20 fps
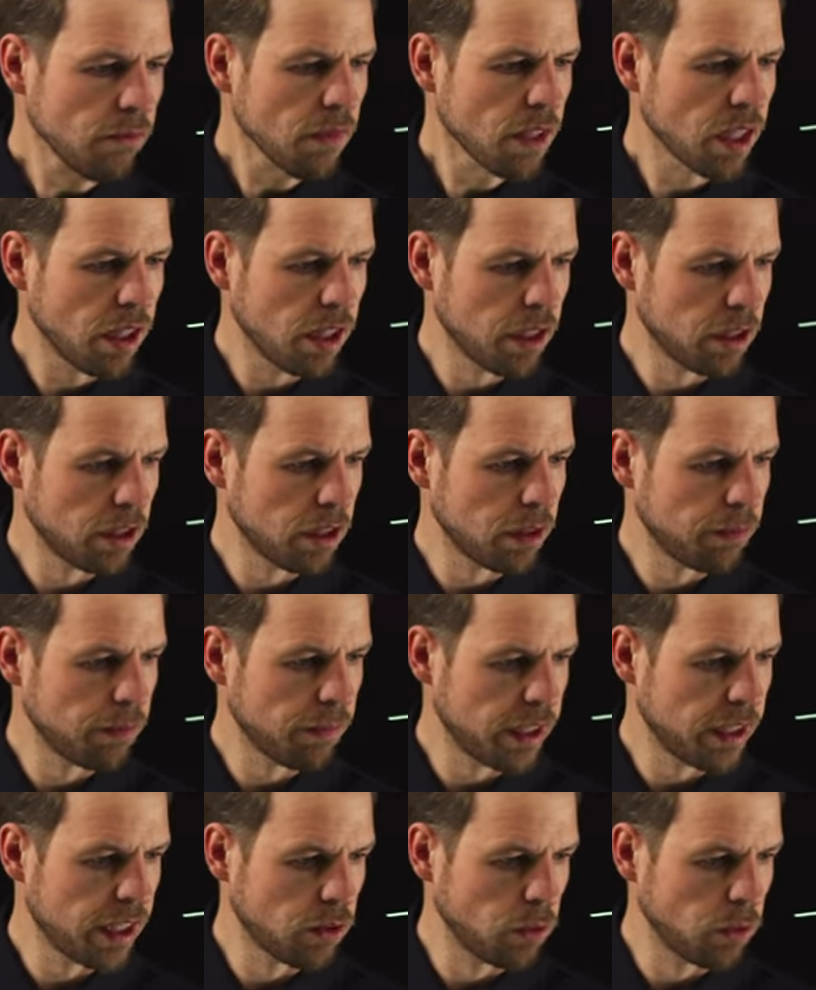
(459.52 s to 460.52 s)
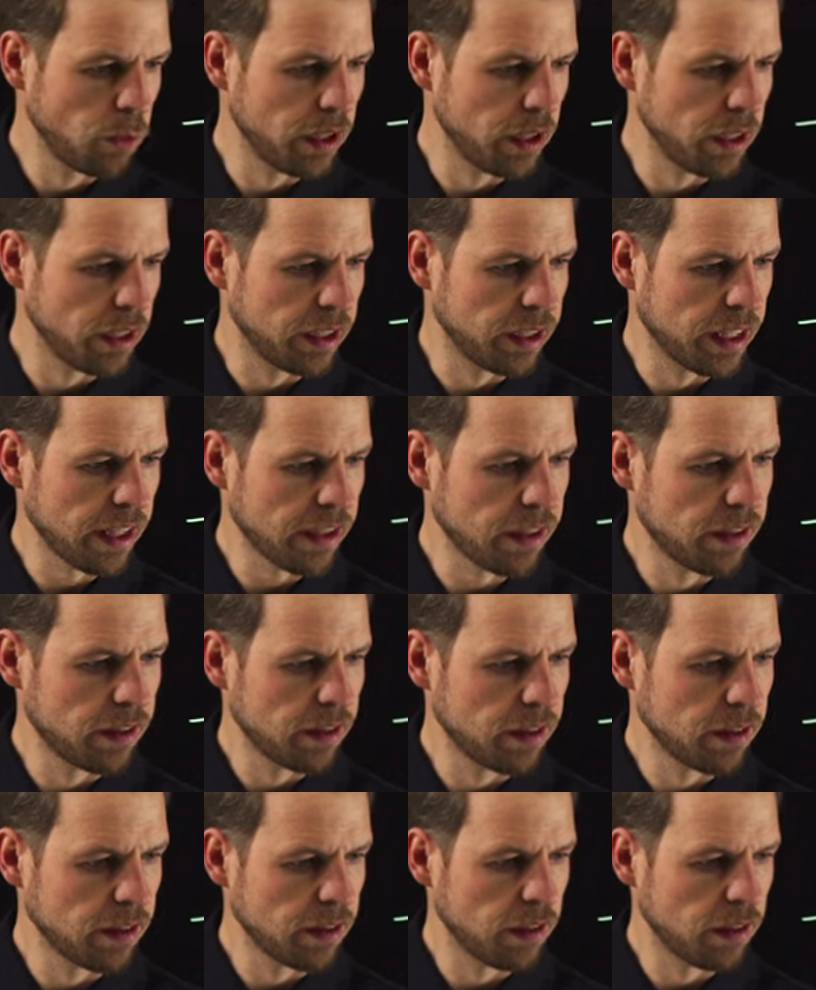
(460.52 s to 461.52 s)
That we
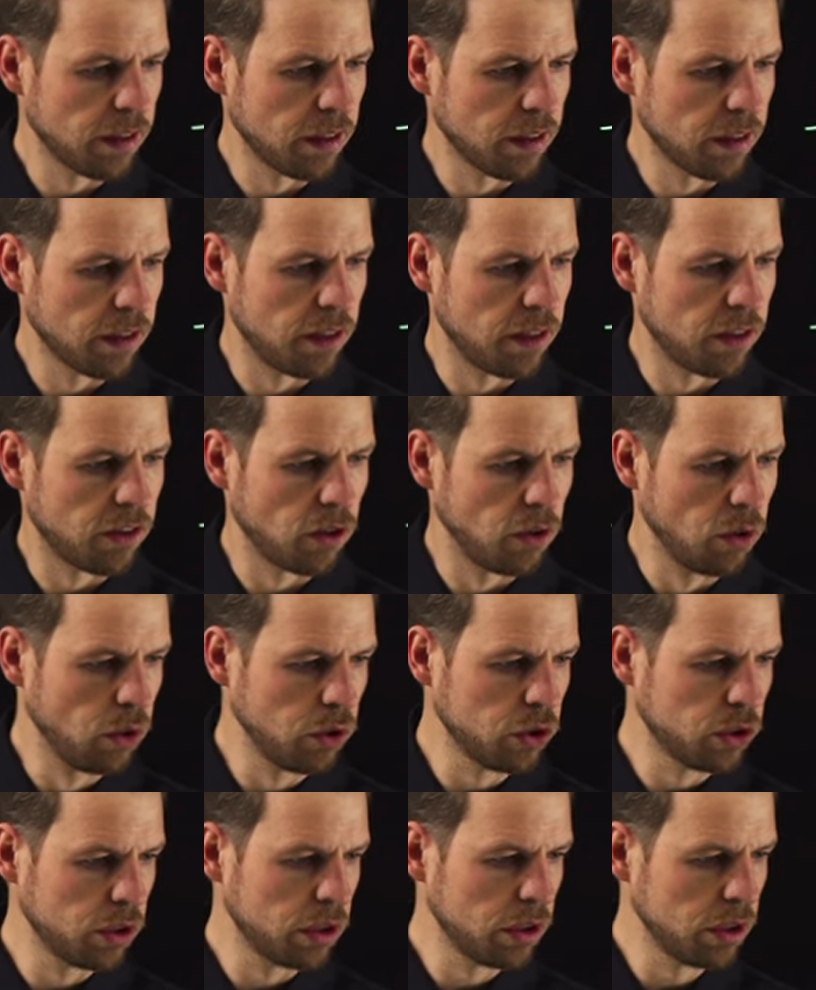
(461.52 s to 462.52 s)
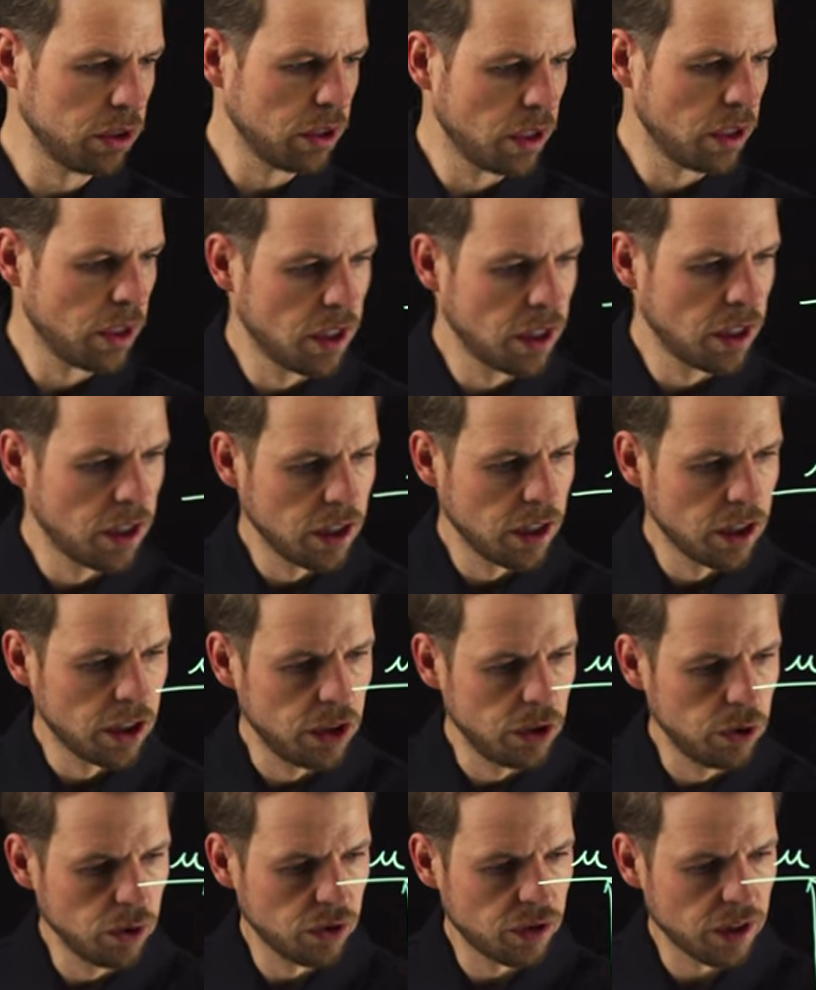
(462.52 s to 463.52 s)
get the solution
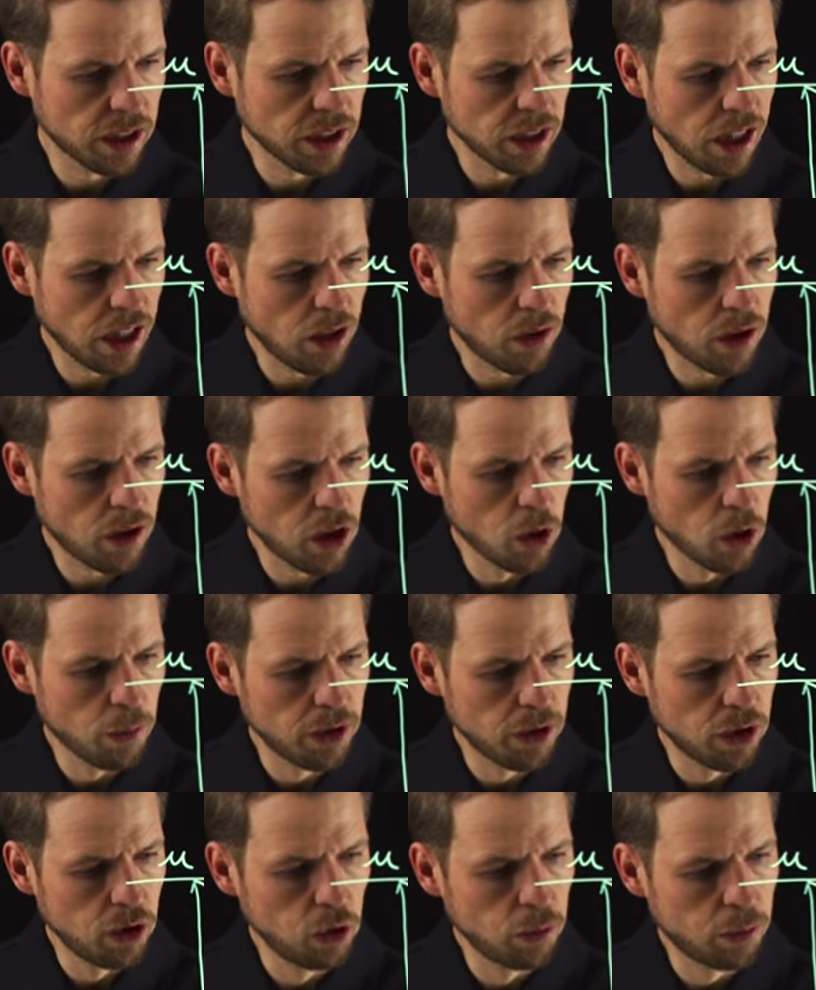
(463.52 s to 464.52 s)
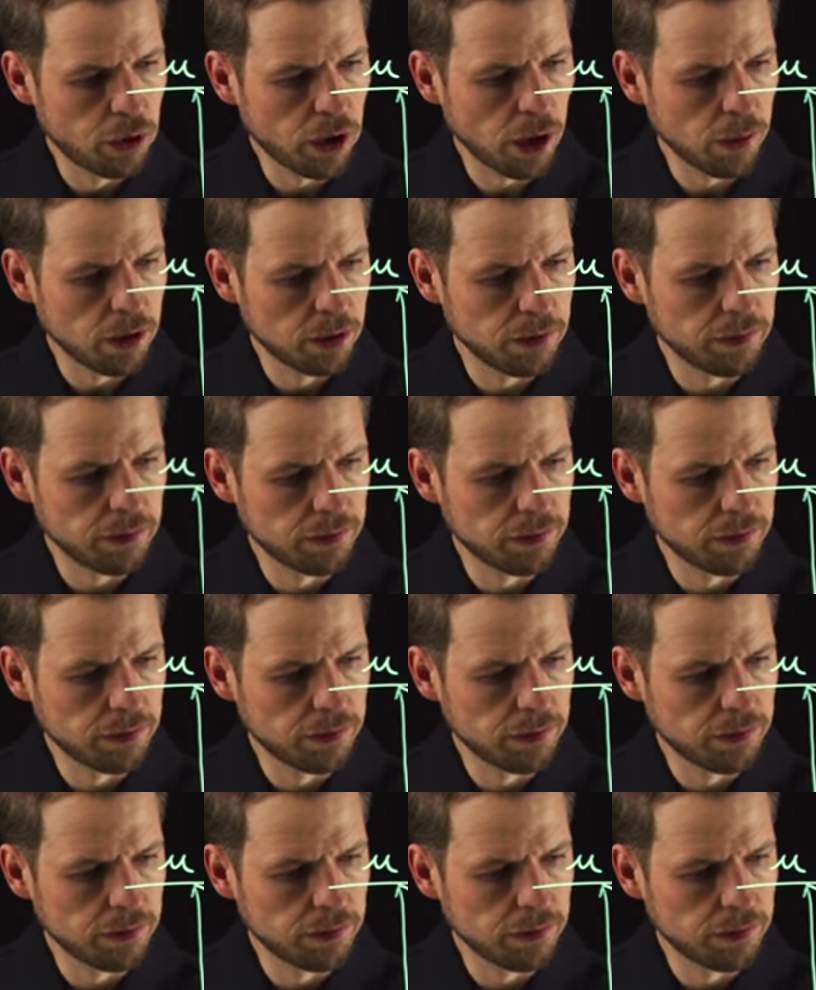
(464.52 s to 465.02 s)
using our open loop problem.